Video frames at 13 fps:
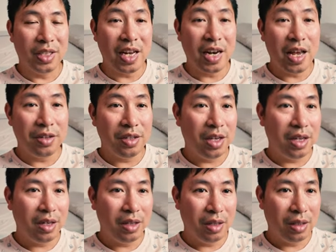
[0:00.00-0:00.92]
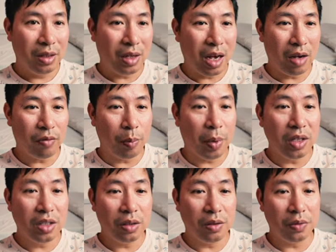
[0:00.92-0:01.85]
10/18, I have a
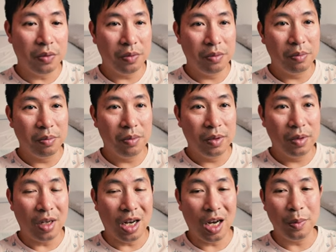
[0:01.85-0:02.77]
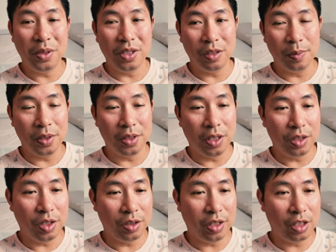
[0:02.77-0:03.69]
bunch of options
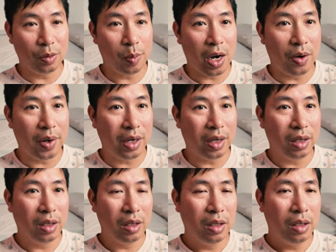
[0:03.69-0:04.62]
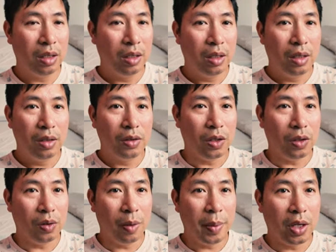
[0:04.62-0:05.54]
positions expiring.
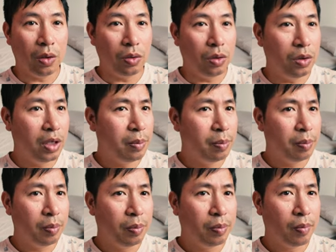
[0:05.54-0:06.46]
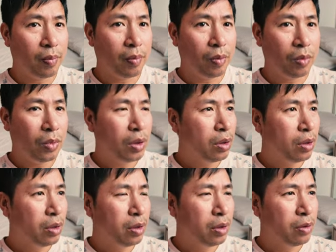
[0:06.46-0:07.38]
So let me go through them.
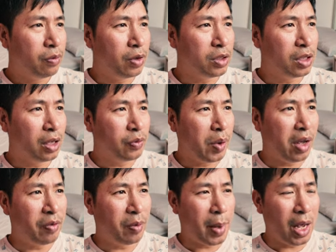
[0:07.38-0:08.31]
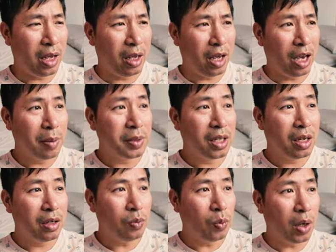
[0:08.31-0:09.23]
First off, we have my
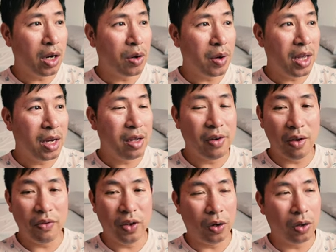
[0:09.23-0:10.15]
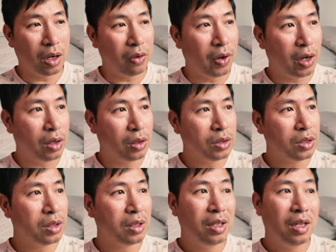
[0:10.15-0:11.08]
Amazon $185 covered
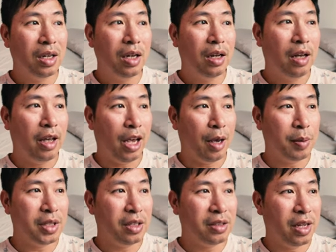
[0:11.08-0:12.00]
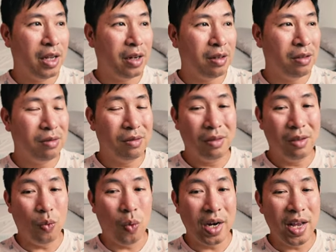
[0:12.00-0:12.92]
calls. Amazon is at
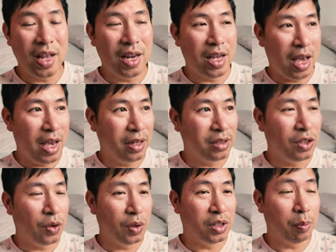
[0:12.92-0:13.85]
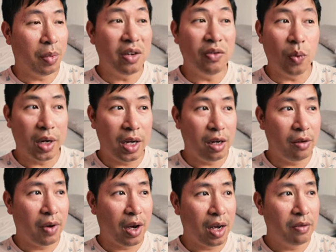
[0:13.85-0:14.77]
188, so it's above
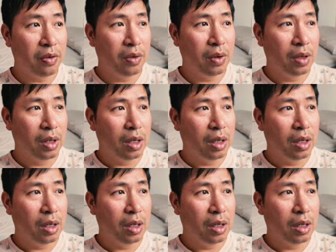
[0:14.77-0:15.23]
185.